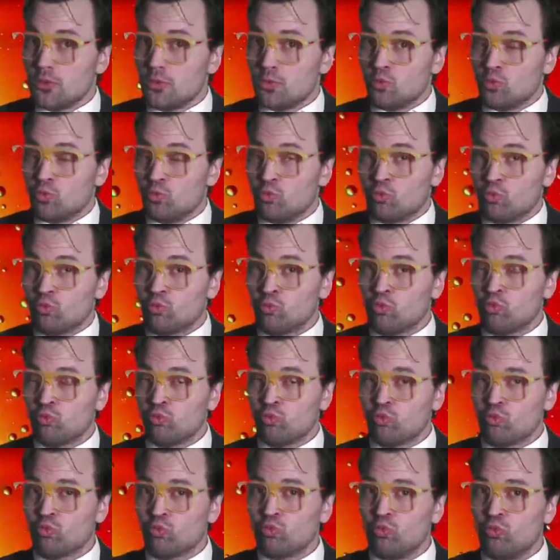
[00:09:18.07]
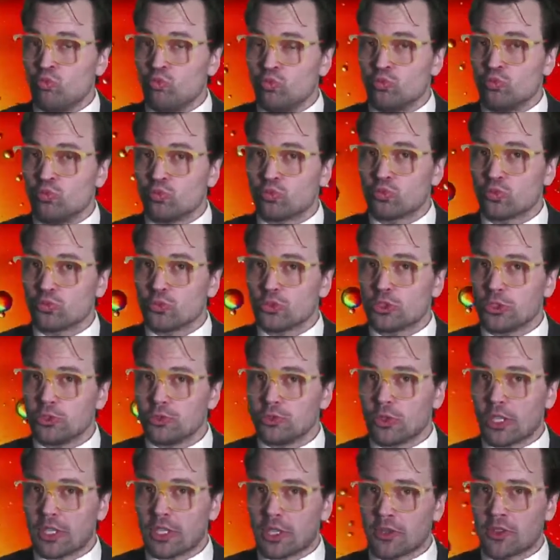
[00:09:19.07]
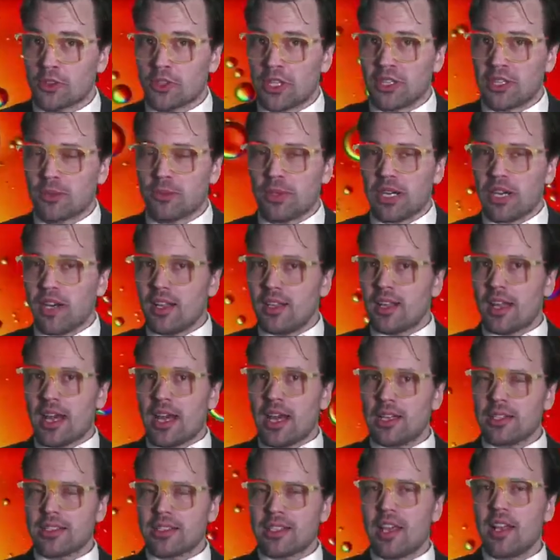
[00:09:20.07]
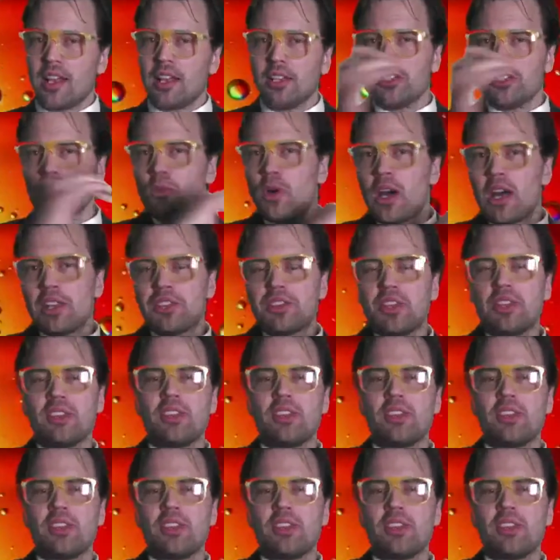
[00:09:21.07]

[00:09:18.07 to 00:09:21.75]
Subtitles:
What do you think? Well, I'll tell you what.